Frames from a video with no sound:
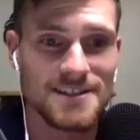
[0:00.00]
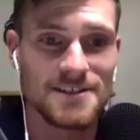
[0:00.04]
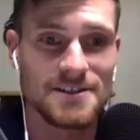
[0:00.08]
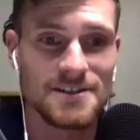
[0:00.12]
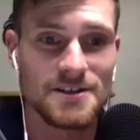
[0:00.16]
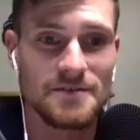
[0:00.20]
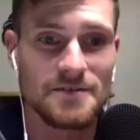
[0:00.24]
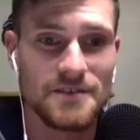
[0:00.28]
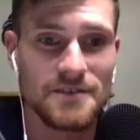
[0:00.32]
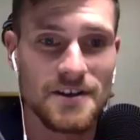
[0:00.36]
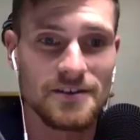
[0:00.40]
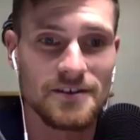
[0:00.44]
like
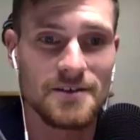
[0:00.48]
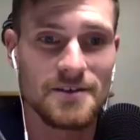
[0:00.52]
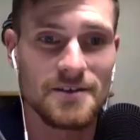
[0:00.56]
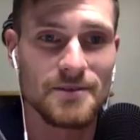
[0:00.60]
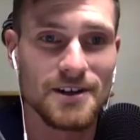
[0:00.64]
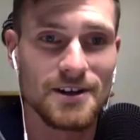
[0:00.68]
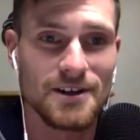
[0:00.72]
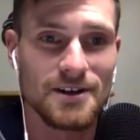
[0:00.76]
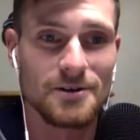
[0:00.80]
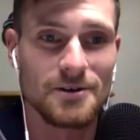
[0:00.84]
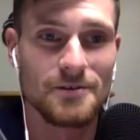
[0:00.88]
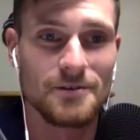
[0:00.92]
you've definitely
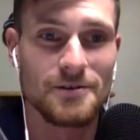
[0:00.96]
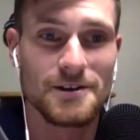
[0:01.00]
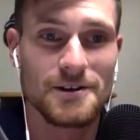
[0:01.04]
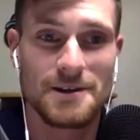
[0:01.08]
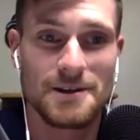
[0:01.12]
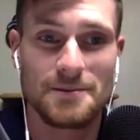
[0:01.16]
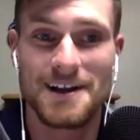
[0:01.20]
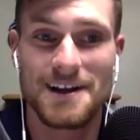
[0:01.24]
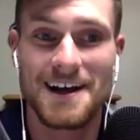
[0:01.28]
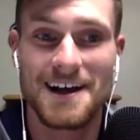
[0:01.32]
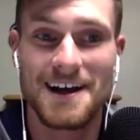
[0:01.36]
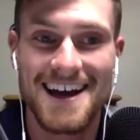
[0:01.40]
been all over the
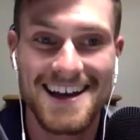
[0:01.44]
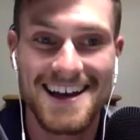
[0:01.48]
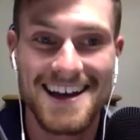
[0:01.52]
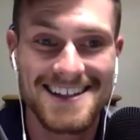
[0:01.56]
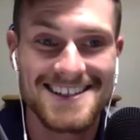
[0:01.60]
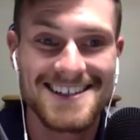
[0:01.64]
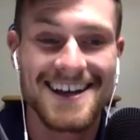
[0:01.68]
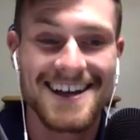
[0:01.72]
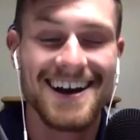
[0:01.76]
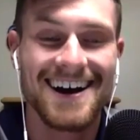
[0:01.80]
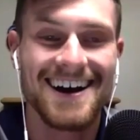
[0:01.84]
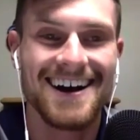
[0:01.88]

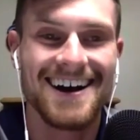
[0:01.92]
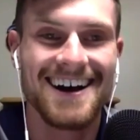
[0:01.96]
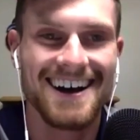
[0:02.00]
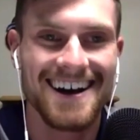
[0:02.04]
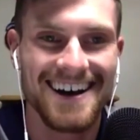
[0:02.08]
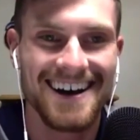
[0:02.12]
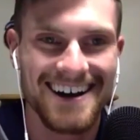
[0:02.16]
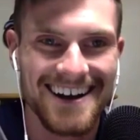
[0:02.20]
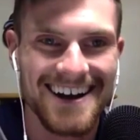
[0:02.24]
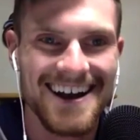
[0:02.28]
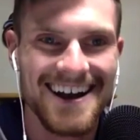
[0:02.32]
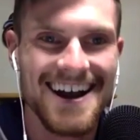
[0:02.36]
place.
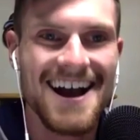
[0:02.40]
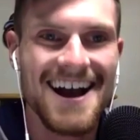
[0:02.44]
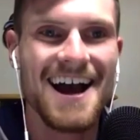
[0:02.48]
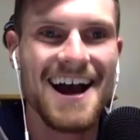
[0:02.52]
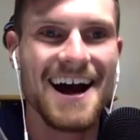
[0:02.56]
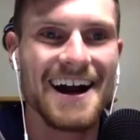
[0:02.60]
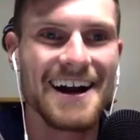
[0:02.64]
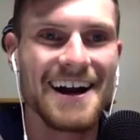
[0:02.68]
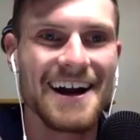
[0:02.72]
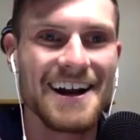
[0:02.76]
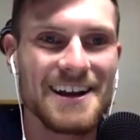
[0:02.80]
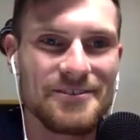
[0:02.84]

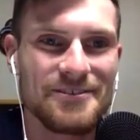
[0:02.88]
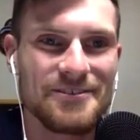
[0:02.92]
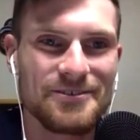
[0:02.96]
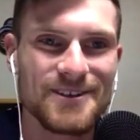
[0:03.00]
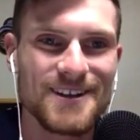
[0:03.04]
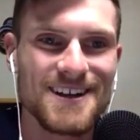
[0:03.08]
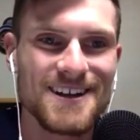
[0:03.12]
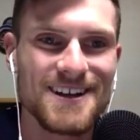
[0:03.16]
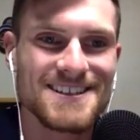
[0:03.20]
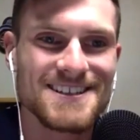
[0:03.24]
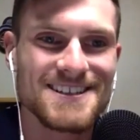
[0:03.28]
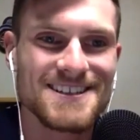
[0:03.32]
I didn't even
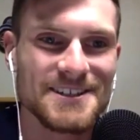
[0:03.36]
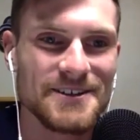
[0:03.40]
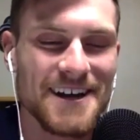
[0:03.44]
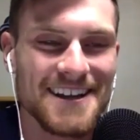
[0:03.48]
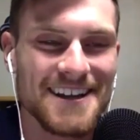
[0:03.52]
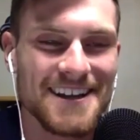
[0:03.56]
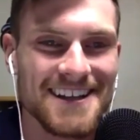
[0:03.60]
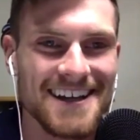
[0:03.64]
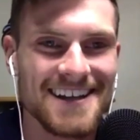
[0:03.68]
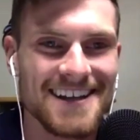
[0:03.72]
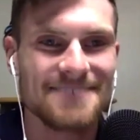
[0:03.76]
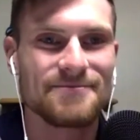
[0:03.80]
realize that you
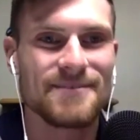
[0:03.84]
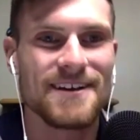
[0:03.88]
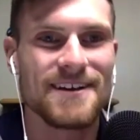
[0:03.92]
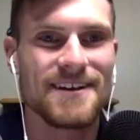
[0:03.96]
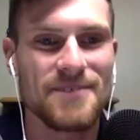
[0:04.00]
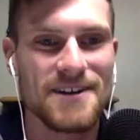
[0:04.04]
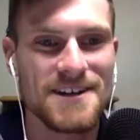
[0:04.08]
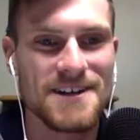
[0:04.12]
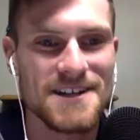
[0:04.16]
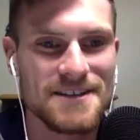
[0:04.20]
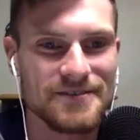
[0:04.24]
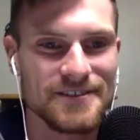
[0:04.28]
had that, that
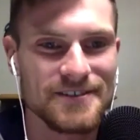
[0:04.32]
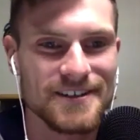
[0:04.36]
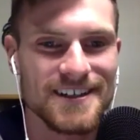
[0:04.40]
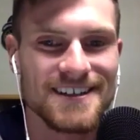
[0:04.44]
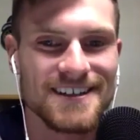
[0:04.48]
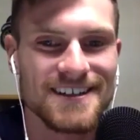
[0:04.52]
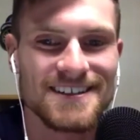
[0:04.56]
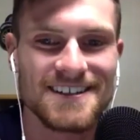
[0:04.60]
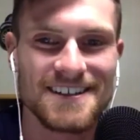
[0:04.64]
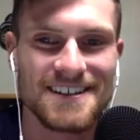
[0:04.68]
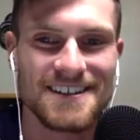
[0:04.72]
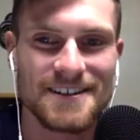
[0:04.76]
much of
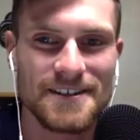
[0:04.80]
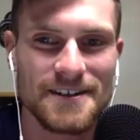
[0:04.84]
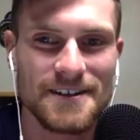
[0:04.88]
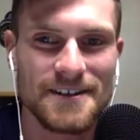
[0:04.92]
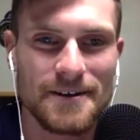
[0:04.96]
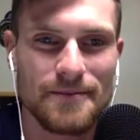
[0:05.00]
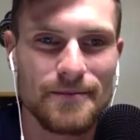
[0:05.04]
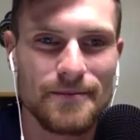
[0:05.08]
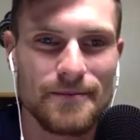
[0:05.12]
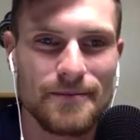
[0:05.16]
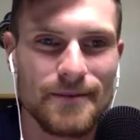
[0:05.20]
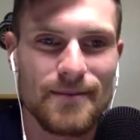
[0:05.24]
a,
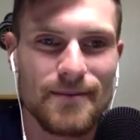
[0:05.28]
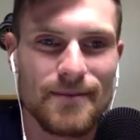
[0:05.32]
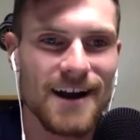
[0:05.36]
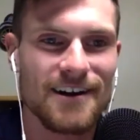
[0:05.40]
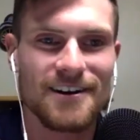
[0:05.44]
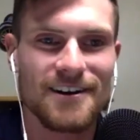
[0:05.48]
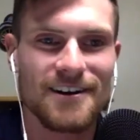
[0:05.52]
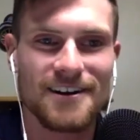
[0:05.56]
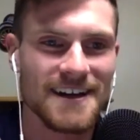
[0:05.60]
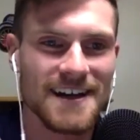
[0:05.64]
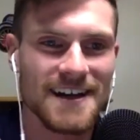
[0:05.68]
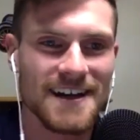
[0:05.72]
a, a
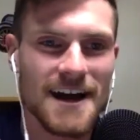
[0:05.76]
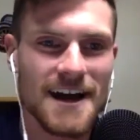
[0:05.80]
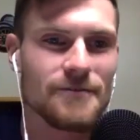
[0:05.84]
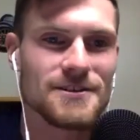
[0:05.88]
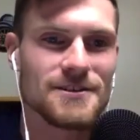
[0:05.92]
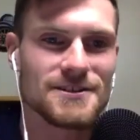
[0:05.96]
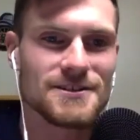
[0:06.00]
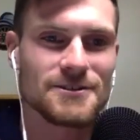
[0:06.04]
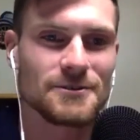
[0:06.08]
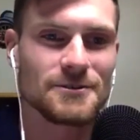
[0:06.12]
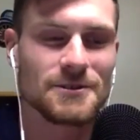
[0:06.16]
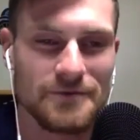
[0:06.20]
background, like
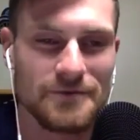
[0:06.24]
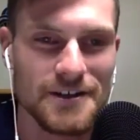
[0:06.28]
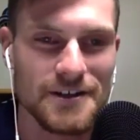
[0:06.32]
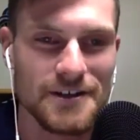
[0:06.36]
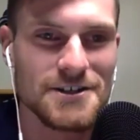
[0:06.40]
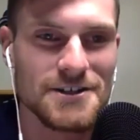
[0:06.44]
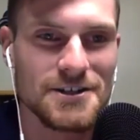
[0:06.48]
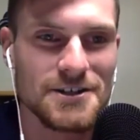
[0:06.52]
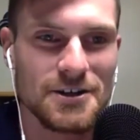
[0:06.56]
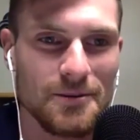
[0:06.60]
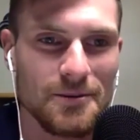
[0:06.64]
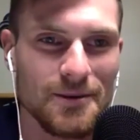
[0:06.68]
every single
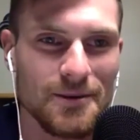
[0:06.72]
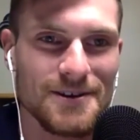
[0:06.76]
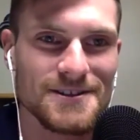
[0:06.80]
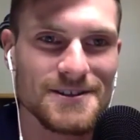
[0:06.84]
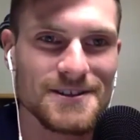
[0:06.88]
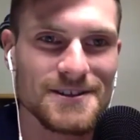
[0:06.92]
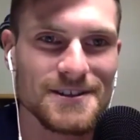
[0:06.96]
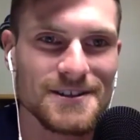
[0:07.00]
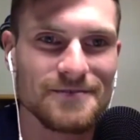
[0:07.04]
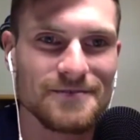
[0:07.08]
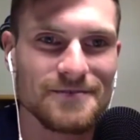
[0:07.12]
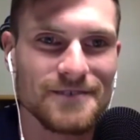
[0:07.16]
division
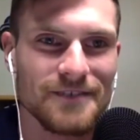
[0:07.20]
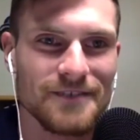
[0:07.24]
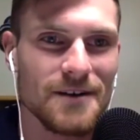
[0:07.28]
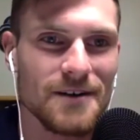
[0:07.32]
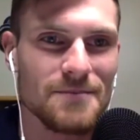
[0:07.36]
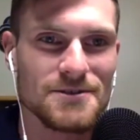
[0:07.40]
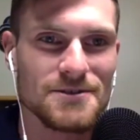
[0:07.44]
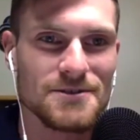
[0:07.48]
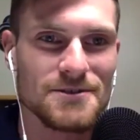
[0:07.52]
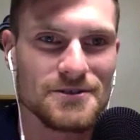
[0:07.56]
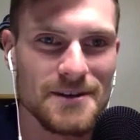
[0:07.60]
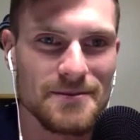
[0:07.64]
almost of, of
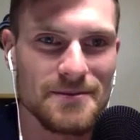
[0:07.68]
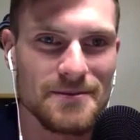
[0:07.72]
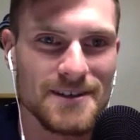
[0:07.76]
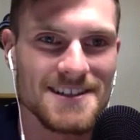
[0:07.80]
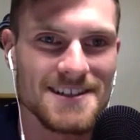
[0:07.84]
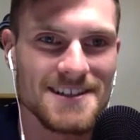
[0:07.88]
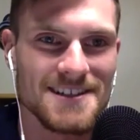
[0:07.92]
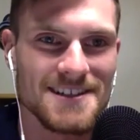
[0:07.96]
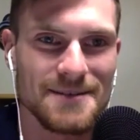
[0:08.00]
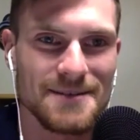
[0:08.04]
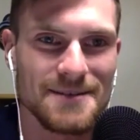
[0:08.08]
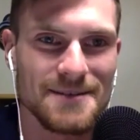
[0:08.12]
upstream, it
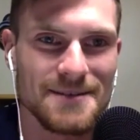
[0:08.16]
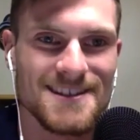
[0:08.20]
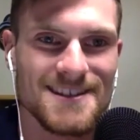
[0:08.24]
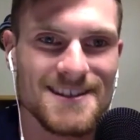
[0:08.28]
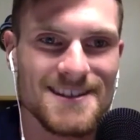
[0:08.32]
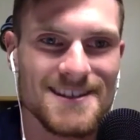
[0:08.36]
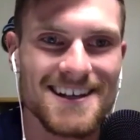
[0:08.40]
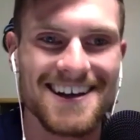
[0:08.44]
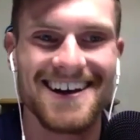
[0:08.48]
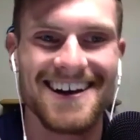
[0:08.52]
seems.